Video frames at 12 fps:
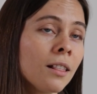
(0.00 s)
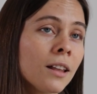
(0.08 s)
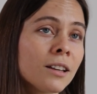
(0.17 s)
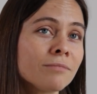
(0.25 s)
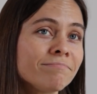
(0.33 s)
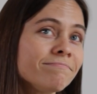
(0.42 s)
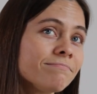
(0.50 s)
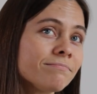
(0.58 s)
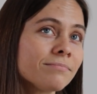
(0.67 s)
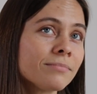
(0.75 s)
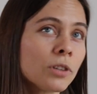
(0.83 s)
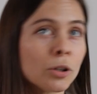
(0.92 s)
Like,
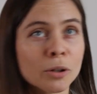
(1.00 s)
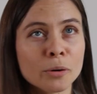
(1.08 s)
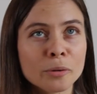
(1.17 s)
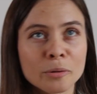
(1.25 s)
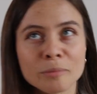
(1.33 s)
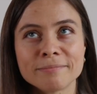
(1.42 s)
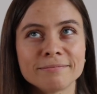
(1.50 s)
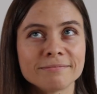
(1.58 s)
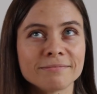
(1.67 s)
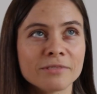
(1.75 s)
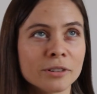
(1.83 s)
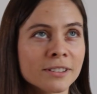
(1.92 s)
you know,
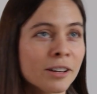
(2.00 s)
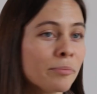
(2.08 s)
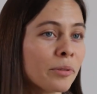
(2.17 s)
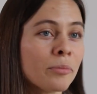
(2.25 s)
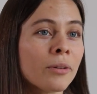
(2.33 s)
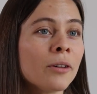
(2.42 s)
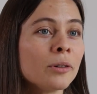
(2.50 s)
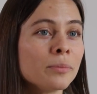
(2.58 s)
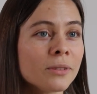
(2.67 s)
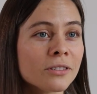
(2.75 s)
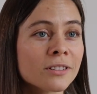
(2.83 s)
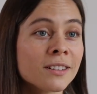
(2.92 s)
for example, brown
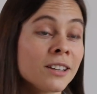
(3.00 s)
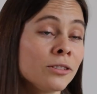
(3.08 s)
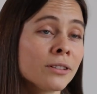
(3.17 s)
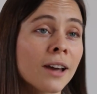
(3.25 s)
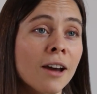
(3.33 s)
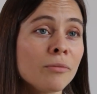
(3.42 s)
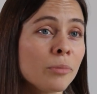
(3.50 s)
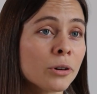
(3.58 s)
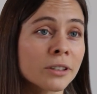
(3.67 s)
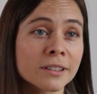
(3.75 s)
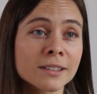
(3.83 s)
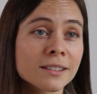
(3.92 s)
bears, they don't have
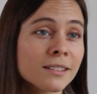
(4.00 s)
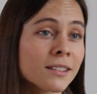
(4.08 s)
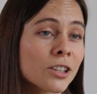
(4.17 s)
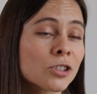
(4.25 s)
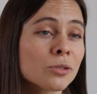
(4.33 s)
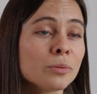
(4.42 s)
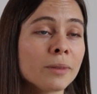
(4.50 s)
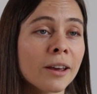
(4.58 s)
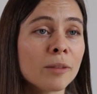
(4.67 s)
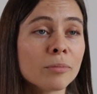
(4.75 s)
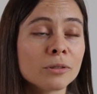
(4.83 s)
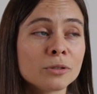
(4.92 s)
borders. They should be
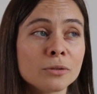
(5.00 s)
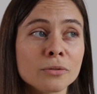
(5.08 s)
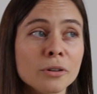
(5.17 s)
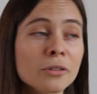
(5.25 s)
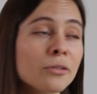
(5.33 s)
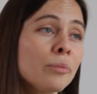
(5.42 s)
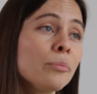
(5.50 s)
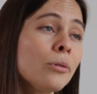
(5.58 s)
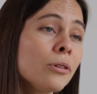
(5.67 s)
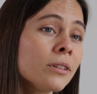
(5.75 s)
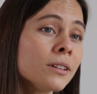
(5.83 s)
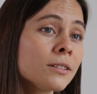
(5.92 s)
able to walk from
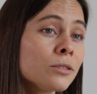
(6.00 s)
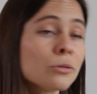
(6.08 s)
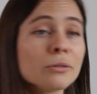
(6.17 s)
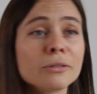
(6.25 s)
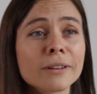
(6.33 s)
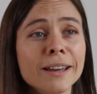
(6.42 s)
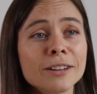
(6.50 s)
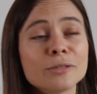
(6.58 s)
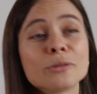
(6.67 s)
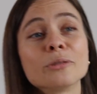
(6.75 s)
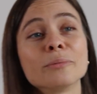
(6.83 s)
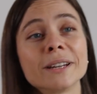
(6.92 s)
Poland through Ukraine
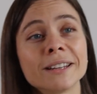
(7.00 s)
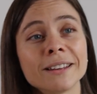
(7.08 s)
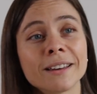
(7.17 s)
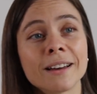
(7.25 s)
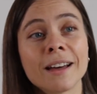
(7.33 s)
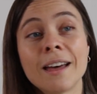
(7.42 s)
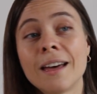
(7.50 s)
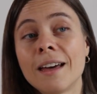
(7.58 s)
to Romania.